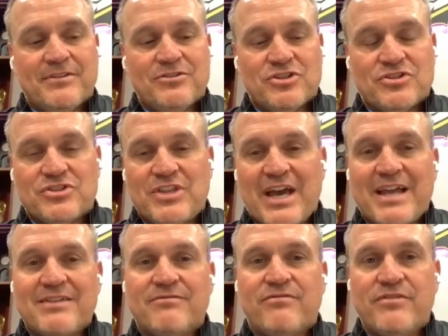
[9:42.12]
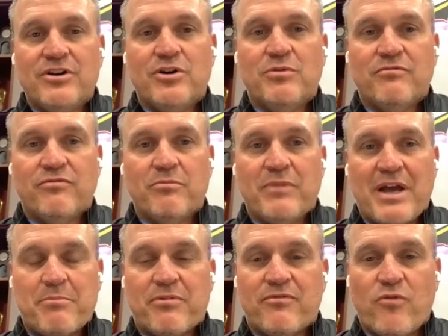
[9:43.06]
just that film from
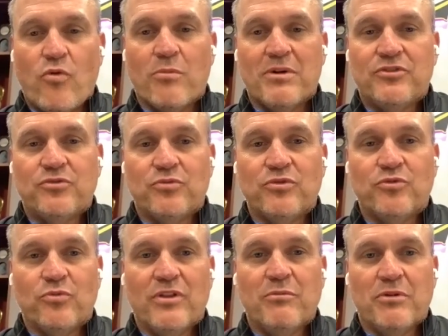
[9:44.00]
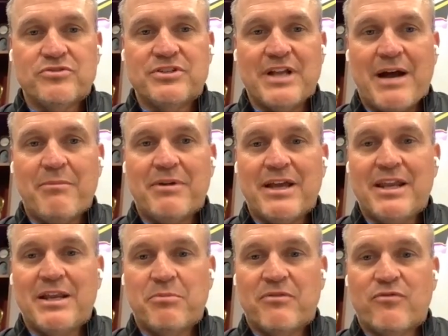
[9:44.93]
that performance was one of the most
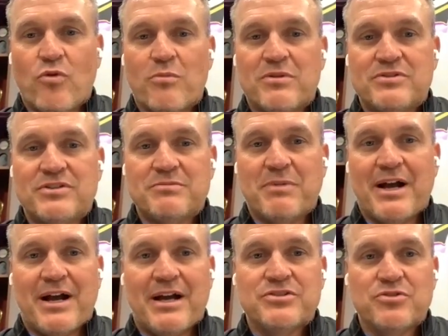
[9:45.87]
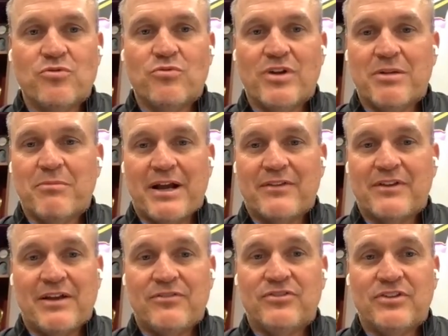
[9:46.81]
dominating performances by a high school running back
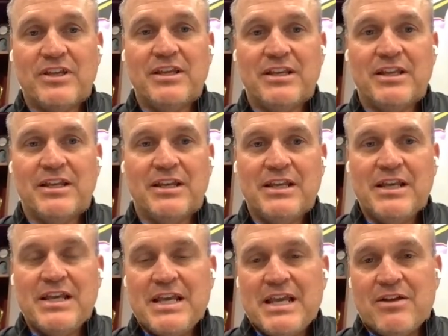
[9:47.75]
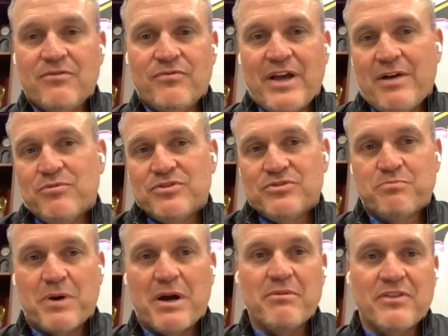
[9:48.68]
that I've seen. And, you know, that
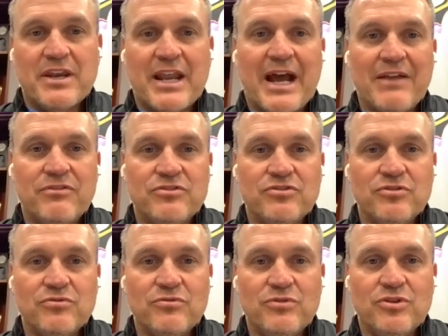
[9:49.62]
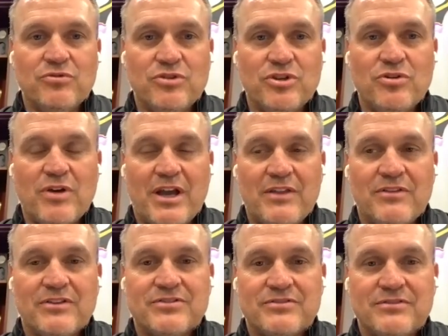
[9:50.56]
was probably the night that you knew, hey,
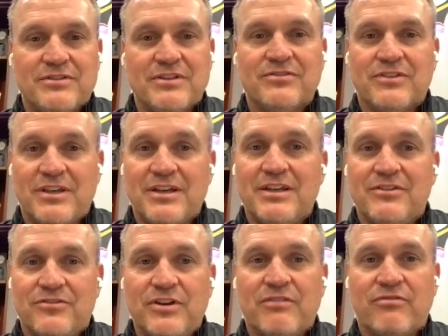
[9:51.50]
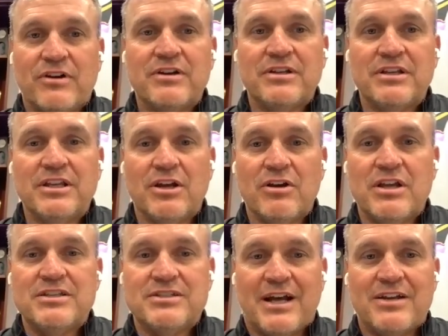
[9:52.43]
this kid is different. You know,
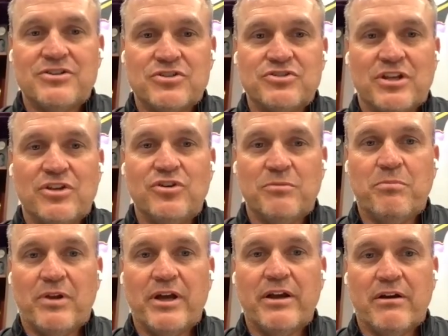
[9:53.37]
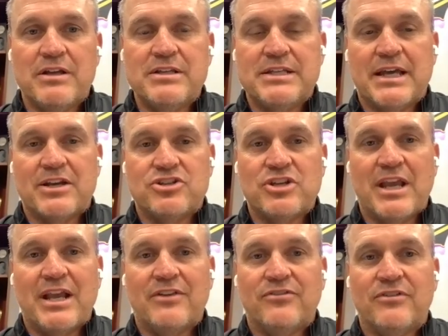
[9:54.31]
he's not just a good player. He's got a
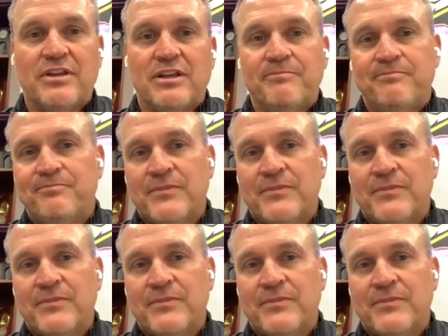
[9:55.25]
chance. And then,